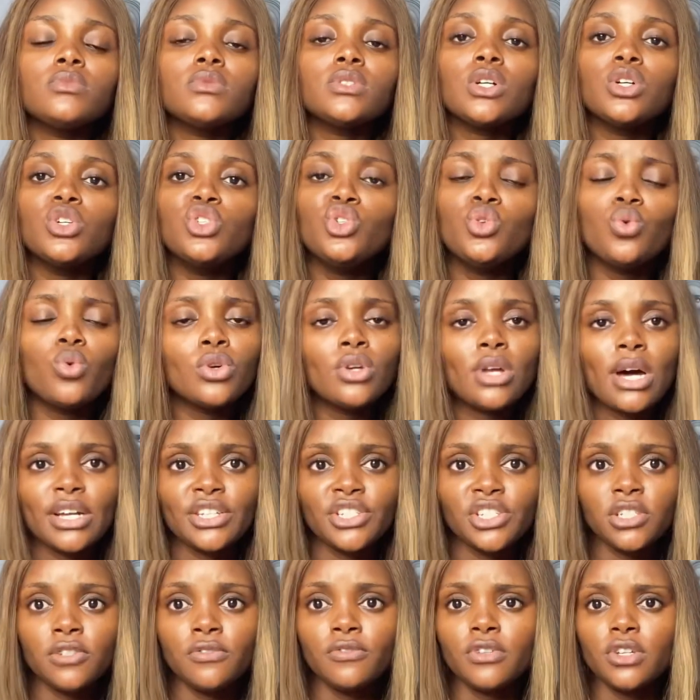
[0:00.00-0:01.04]
you want to
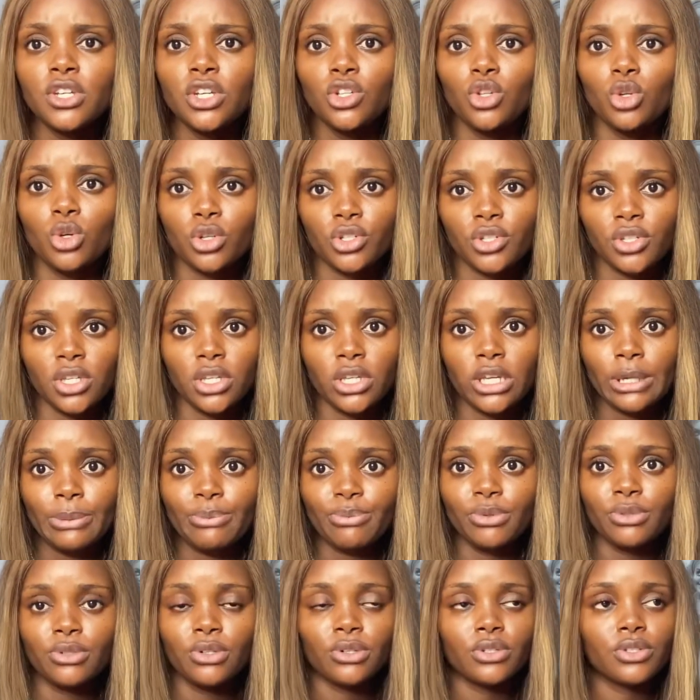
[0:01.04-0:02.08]
achieve in your skincare
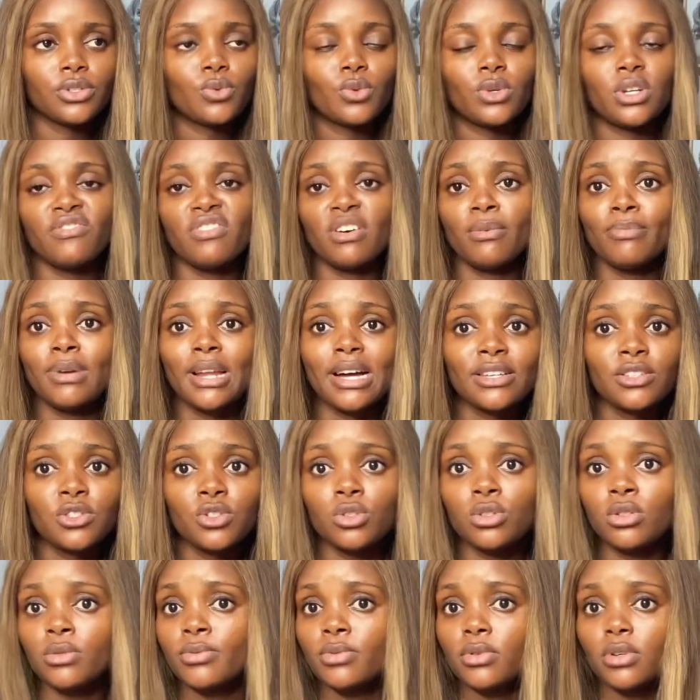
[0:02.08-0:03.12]
products, whatever black
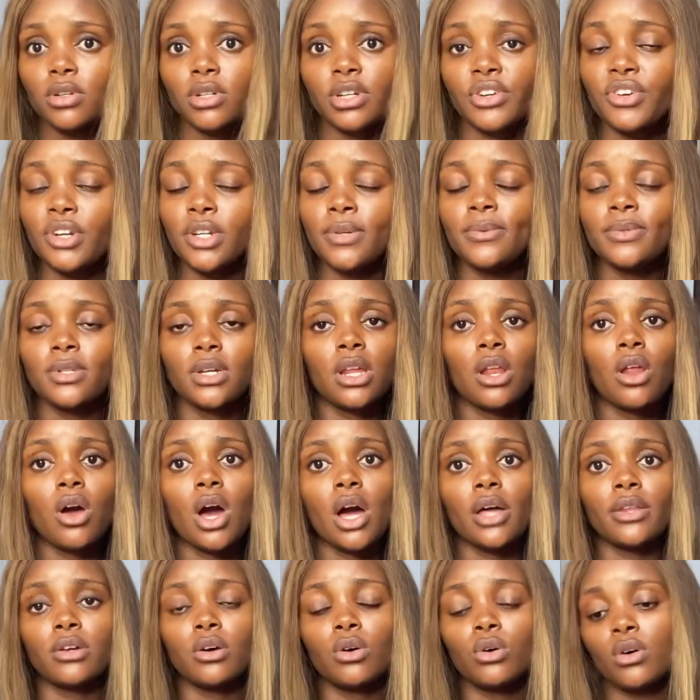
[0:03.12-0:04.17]
soap, creams,
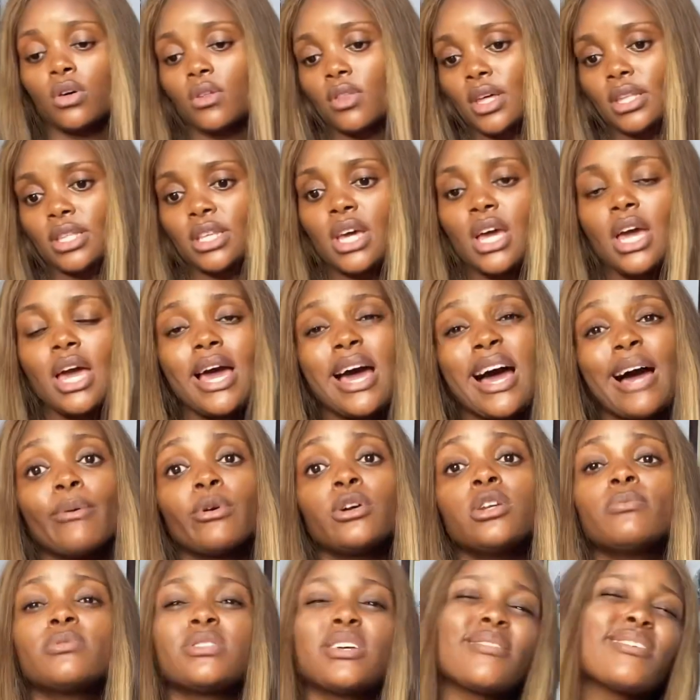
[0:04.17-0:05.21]
and all of that. I'm
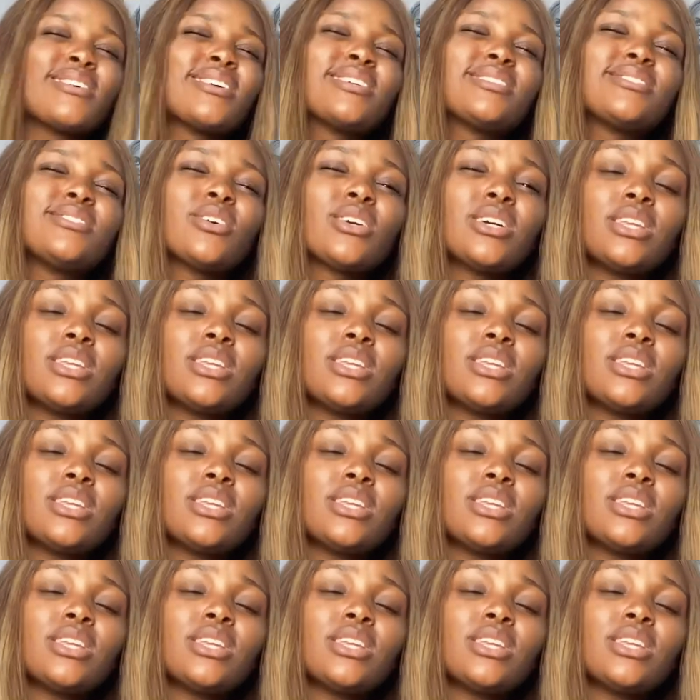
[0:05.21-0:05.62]
going to be talking